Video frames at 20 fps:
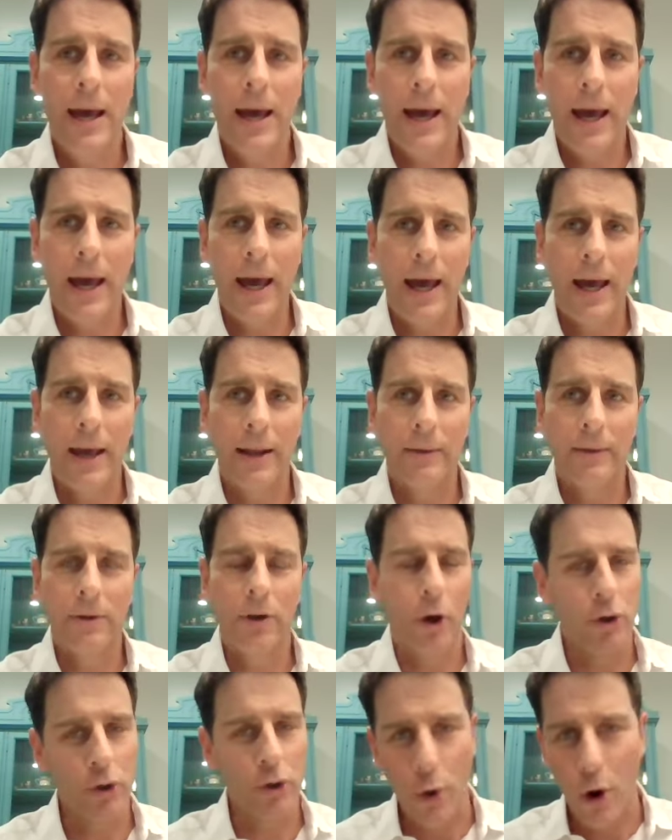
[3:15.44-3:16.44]
And
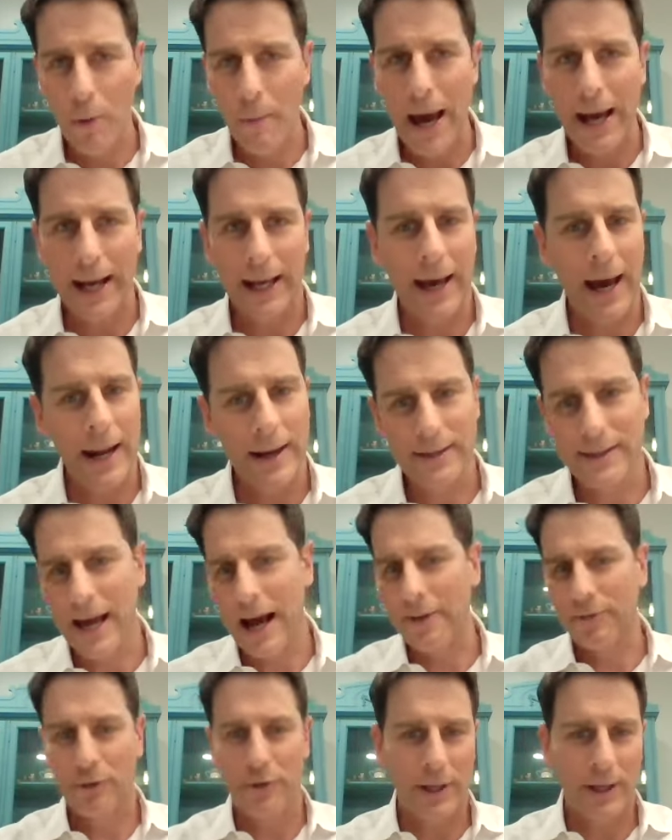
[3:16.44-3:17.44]
Coach Womack got us
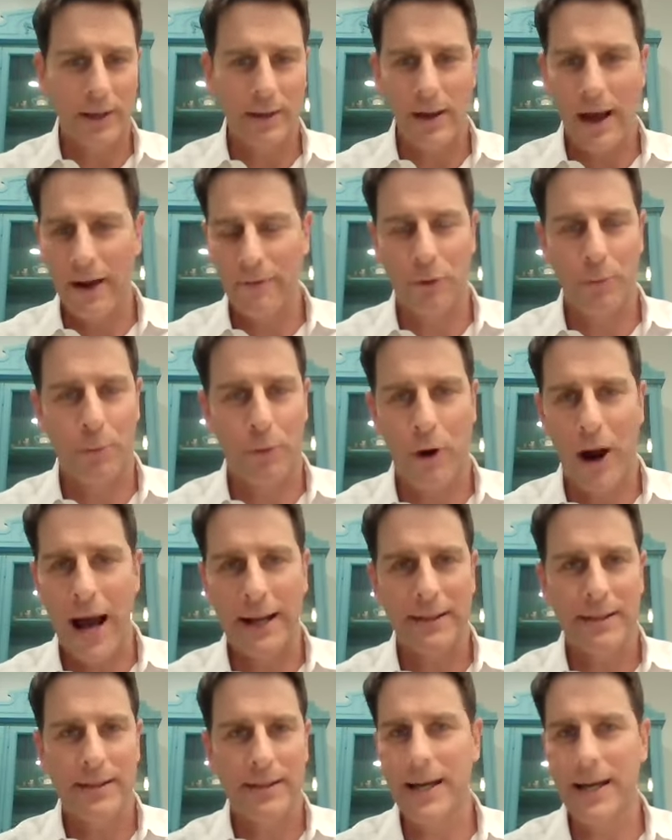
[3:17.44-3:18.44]
after
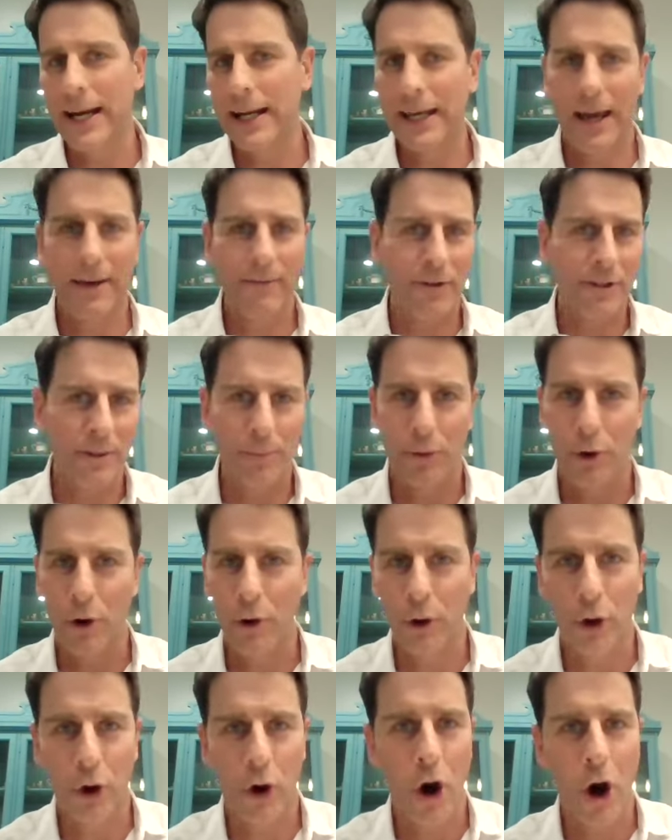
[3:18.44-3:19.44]
practice, kind of gave us the
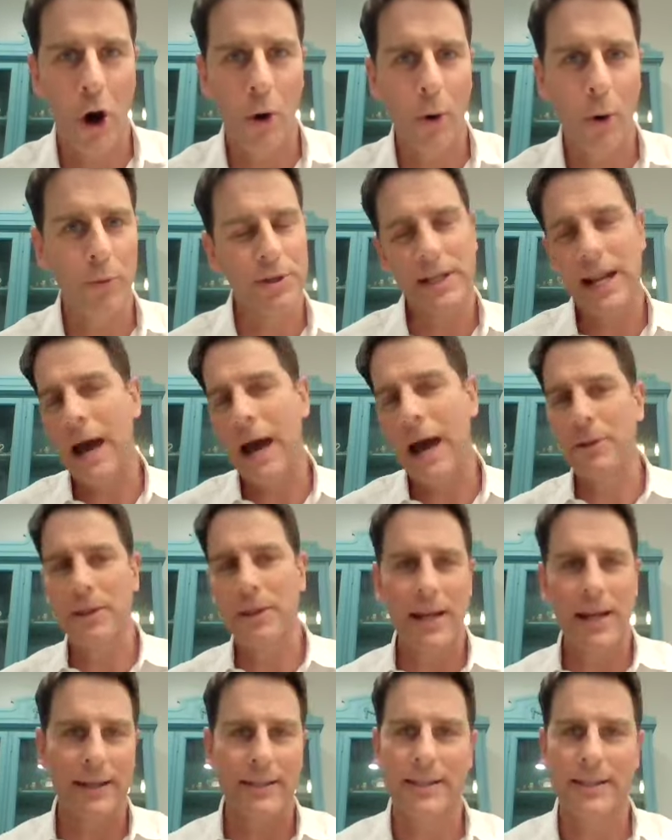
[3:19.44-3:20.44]
protocol, what was going to happen
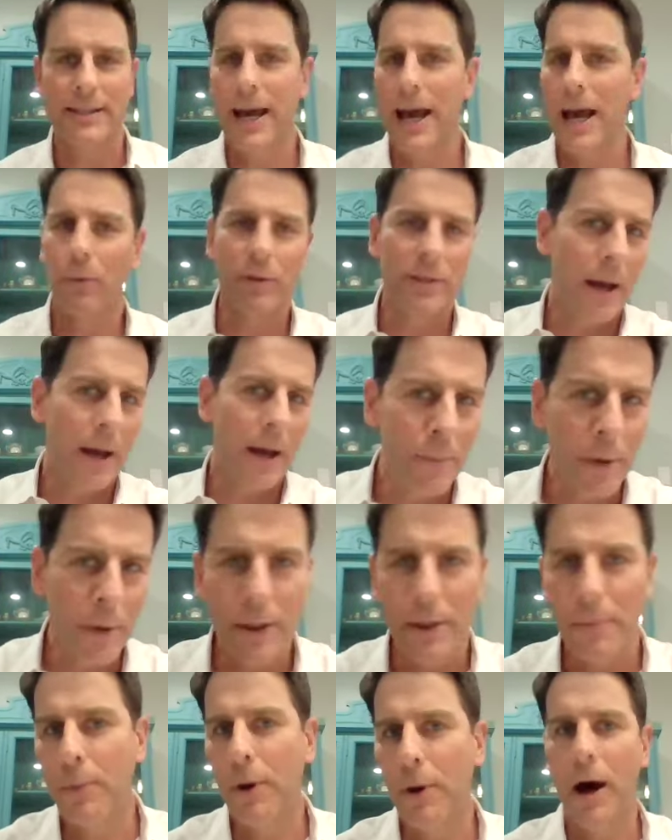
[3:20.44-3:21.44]
the next day, what time to be
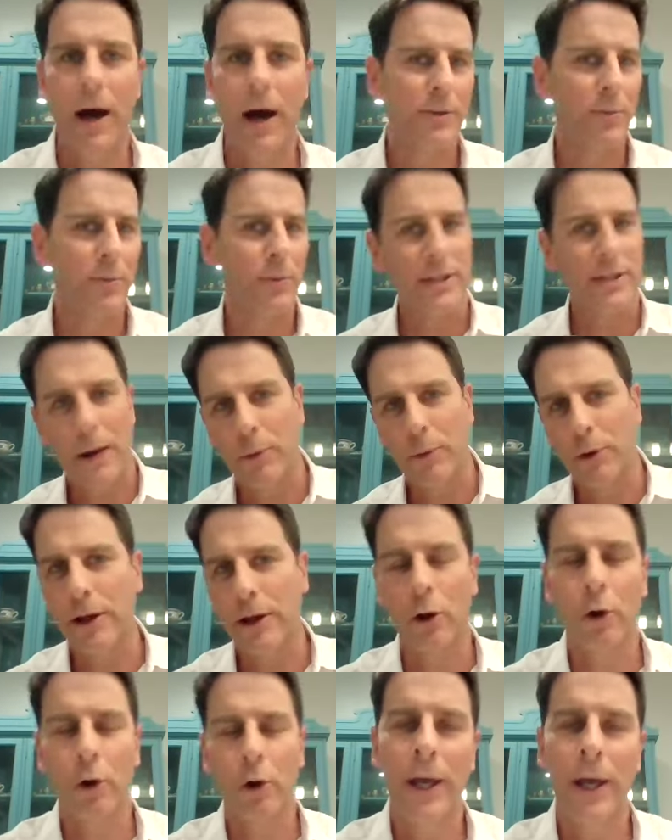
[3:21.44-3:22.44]
on the bus, what time we're
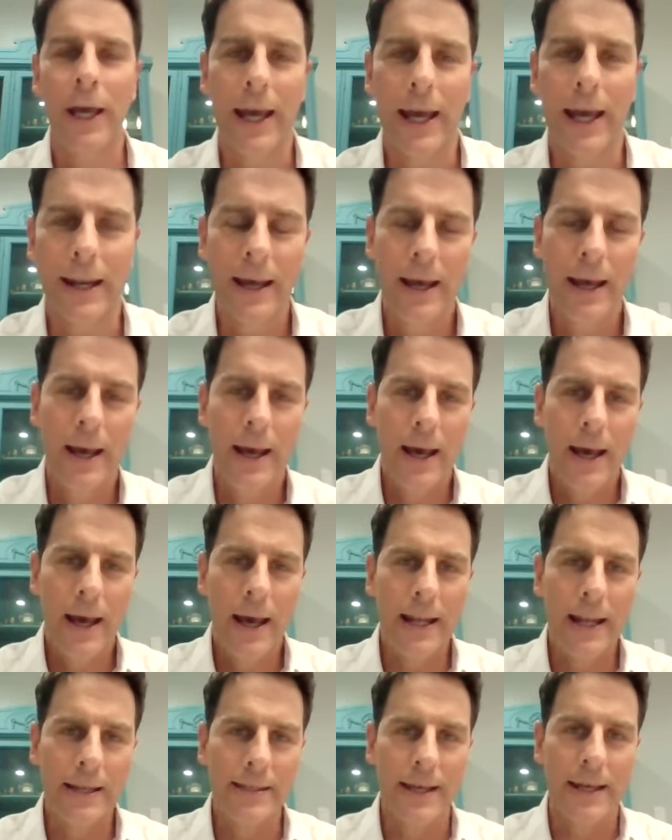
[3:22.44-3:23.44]
going to go hit.
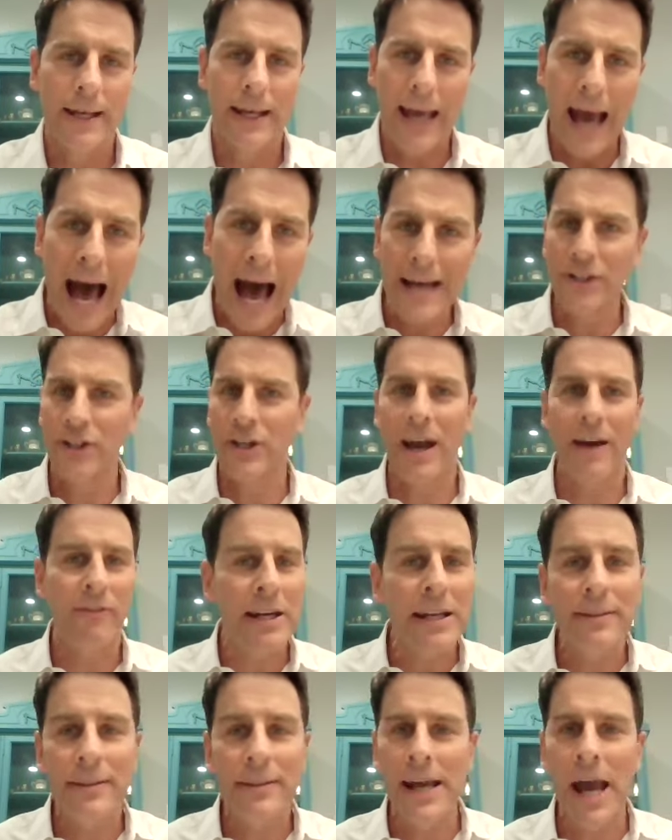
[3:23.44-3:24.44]
And he said, guys, you have
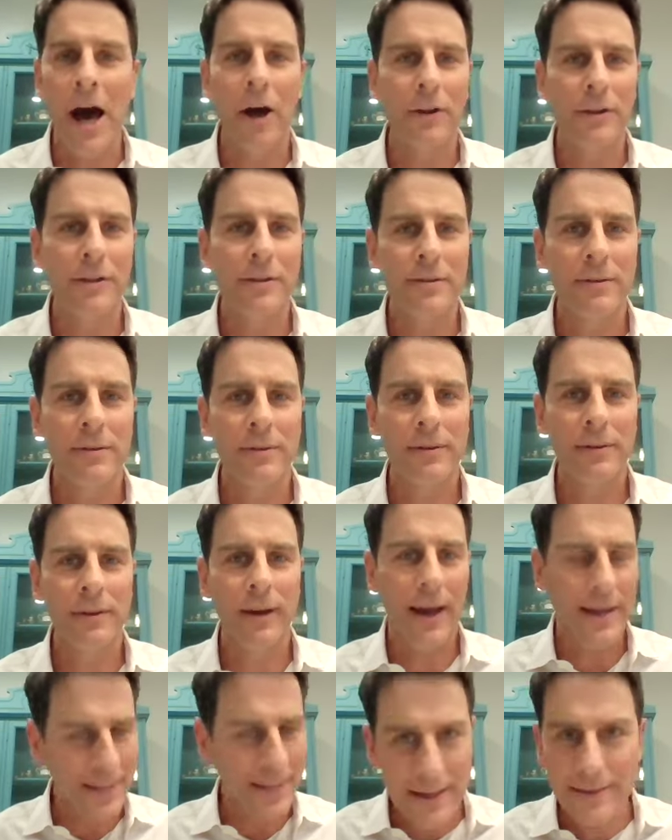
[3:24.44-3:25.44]
anything else?
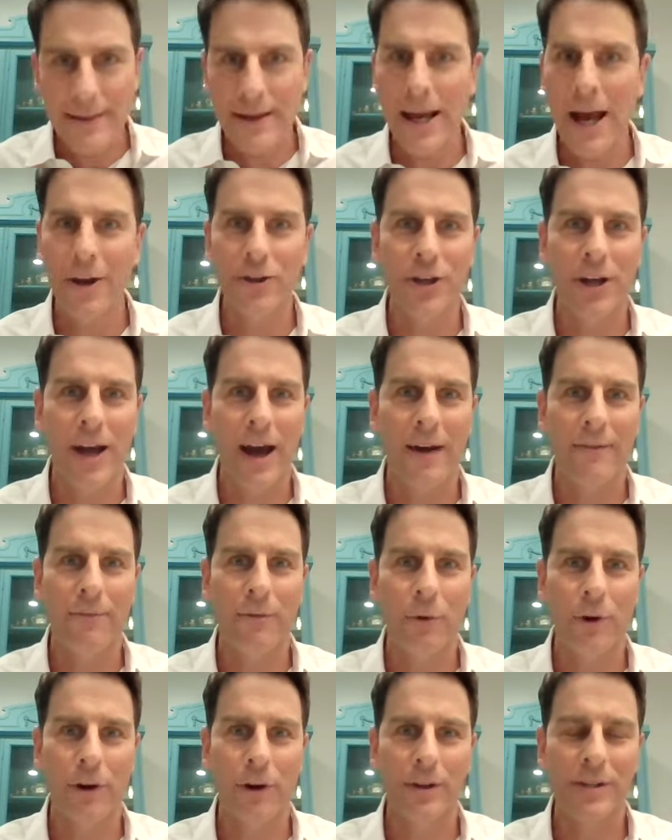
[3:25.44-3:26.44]
Guys, anything else you got
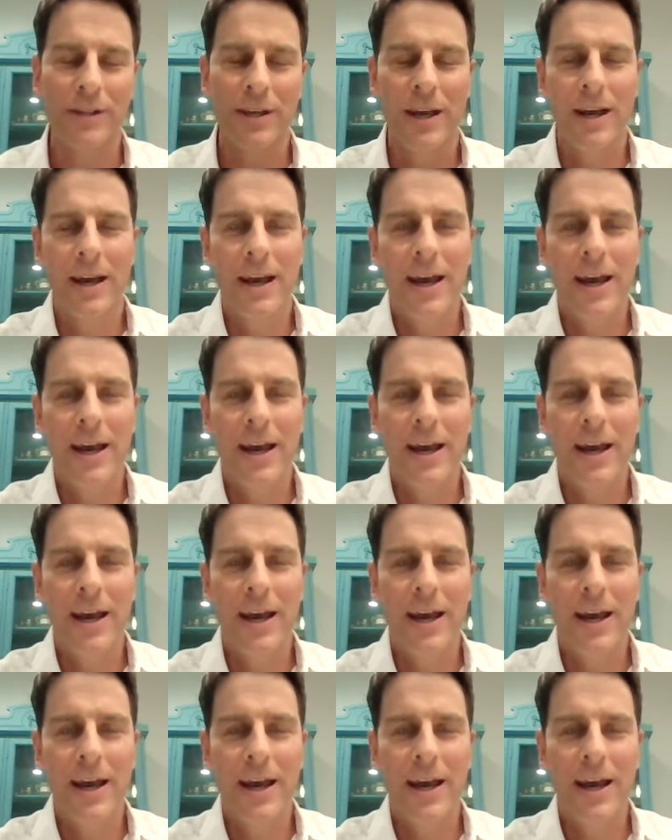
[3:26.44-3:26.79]
for us?